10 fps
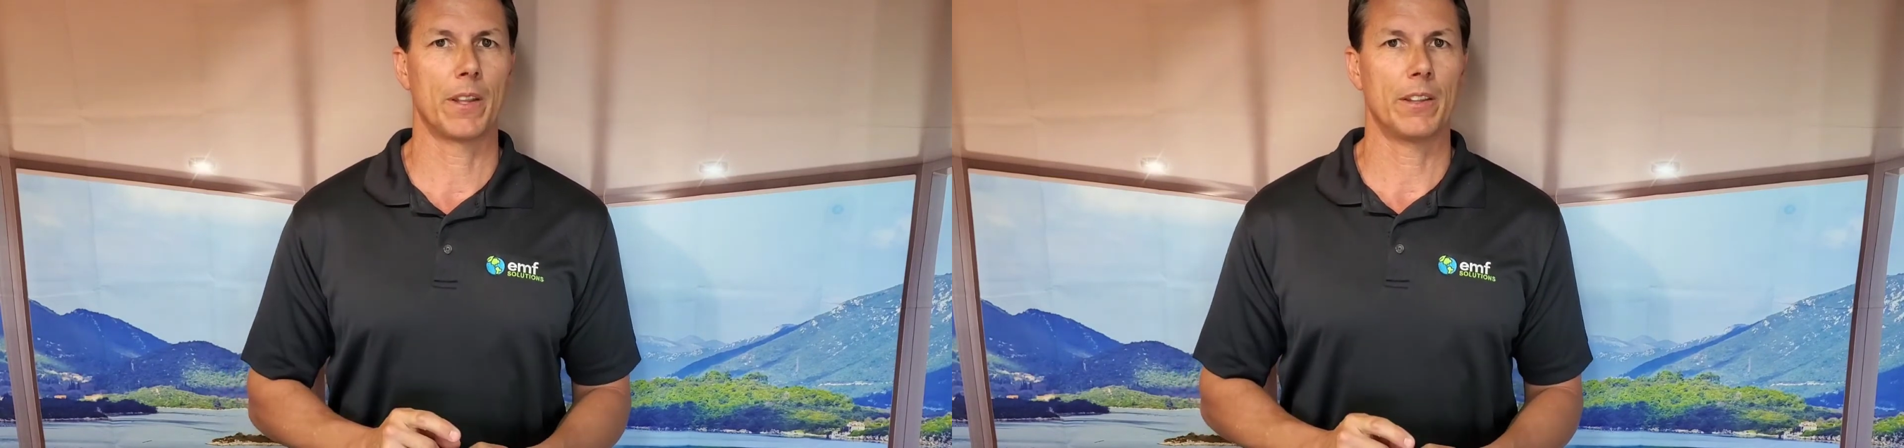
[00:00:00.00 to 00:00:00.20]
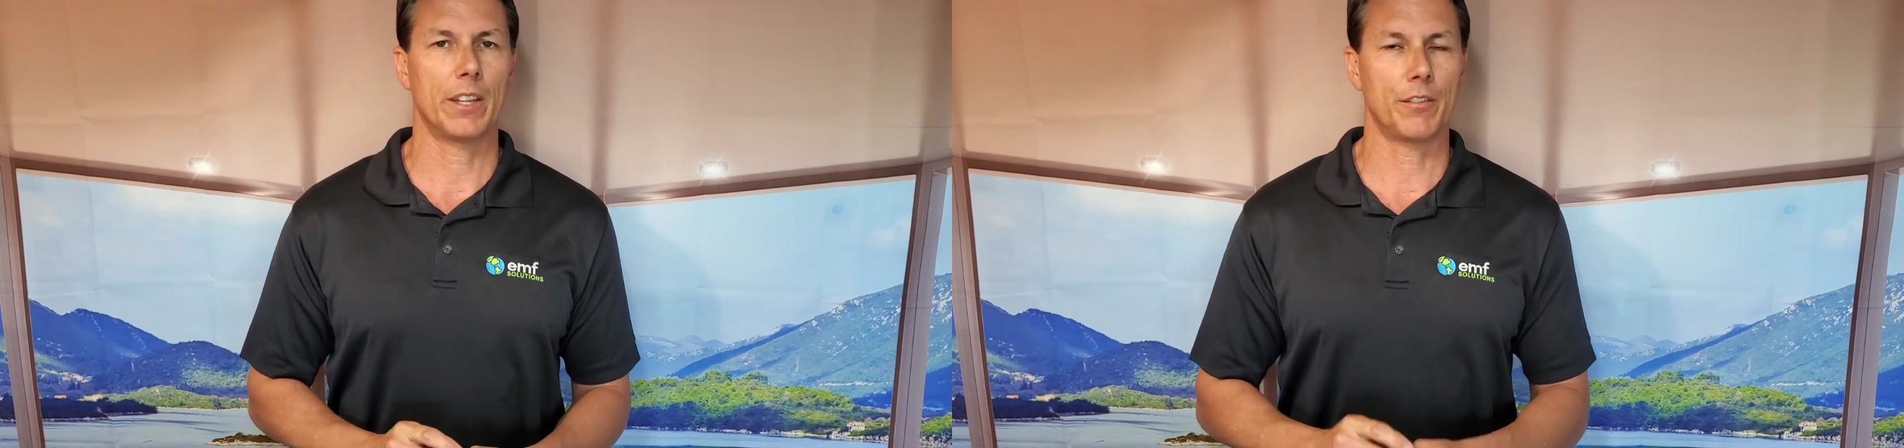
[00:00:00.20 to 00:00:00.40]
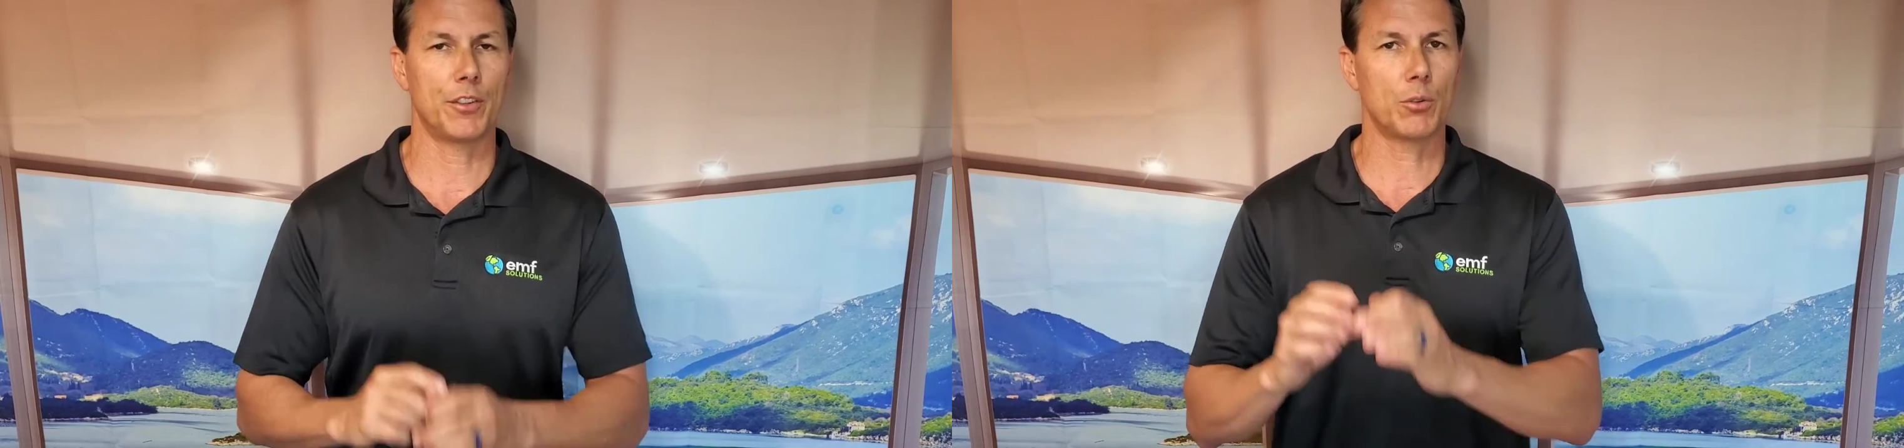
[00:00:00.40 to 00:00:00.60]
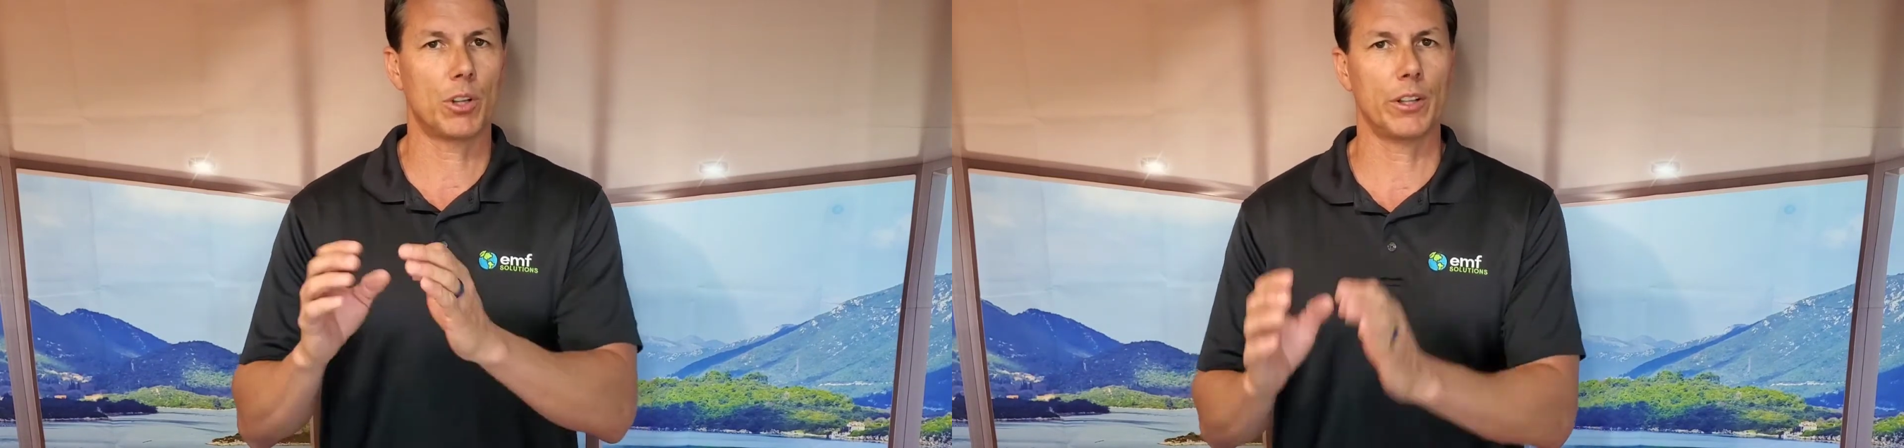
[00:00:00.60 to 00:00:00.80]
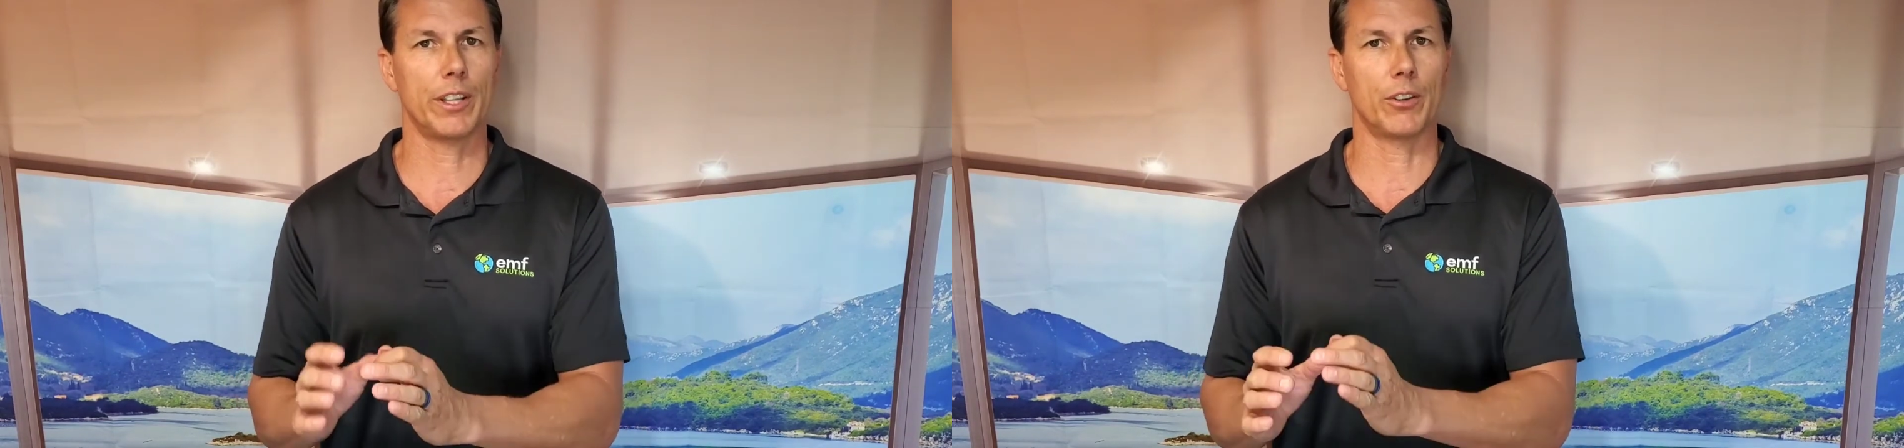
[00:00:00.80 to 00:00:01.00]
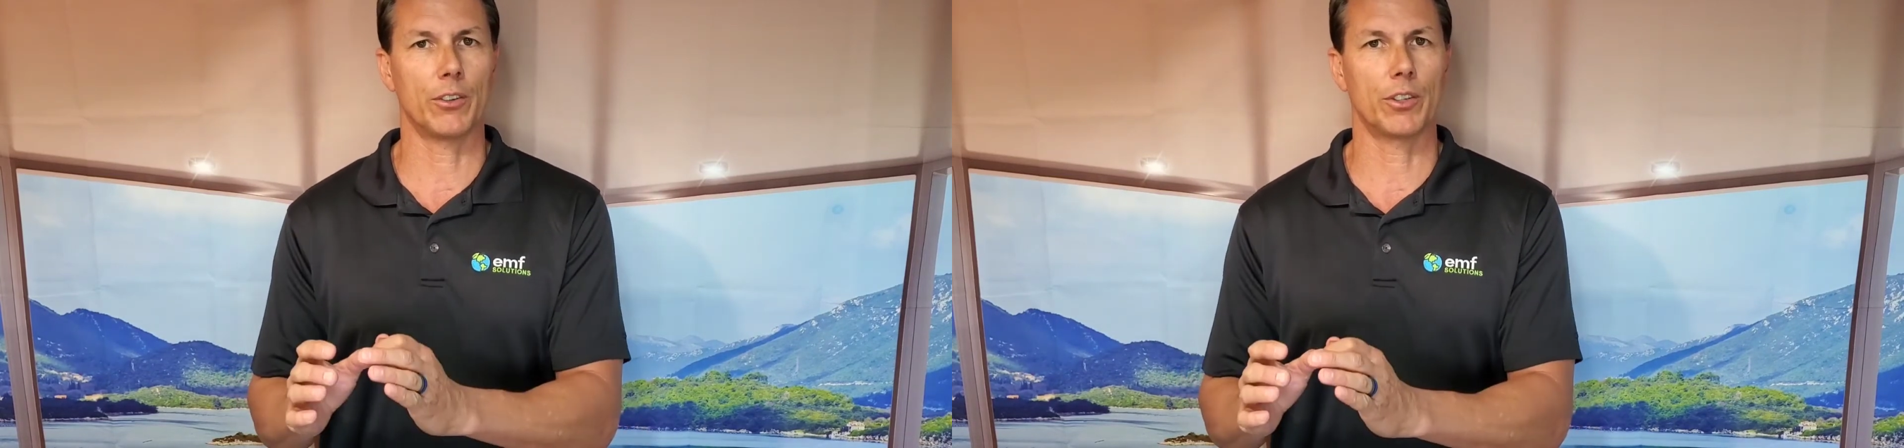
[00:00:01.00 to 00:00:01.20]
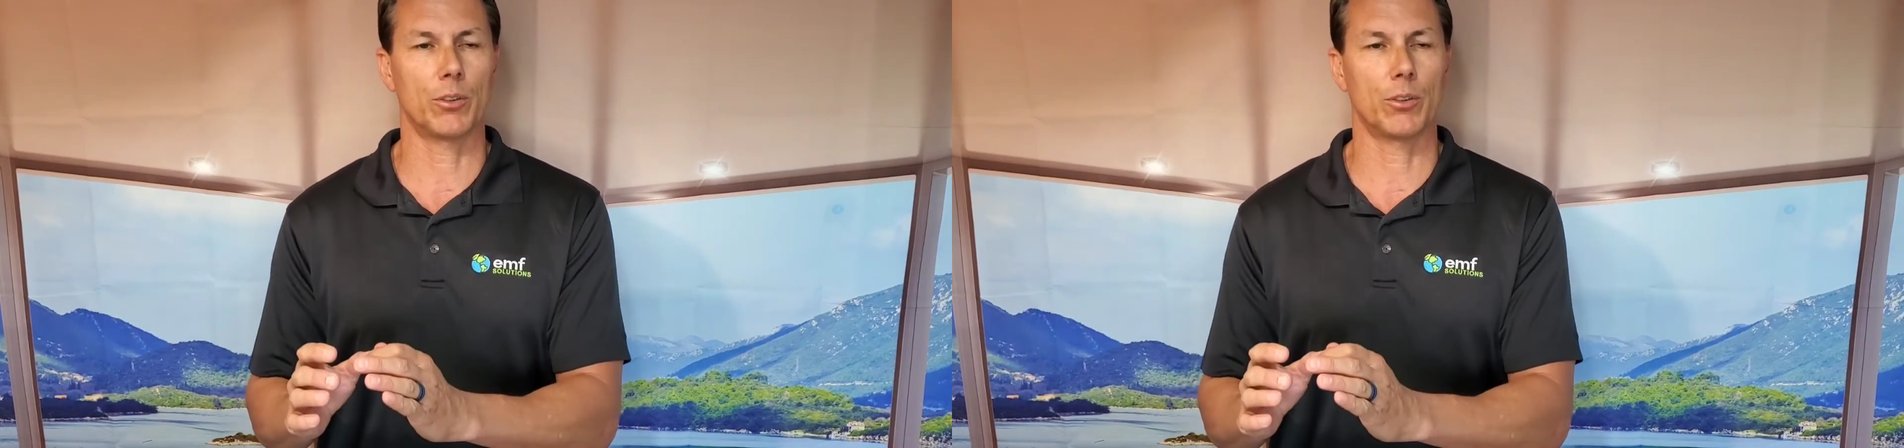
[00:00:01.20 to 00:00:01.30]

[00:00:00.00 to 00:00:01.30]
that if you cleared